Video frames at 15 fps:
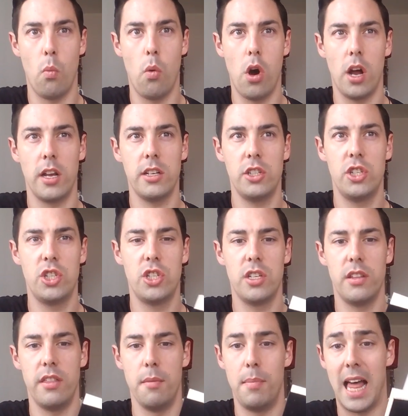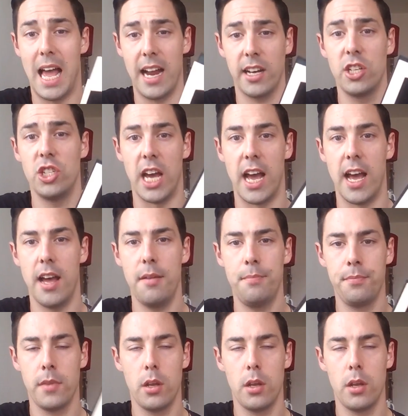watched The Black Chair,